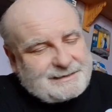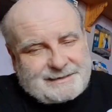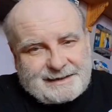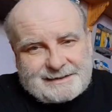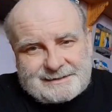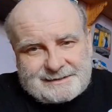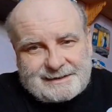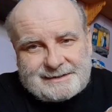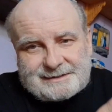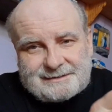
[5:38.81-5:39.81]
second
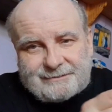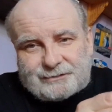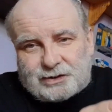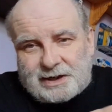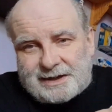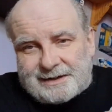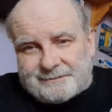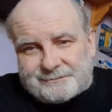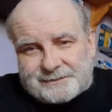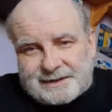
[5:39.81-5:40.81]
season of
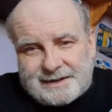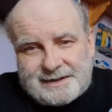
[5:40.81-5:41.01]
Charmed.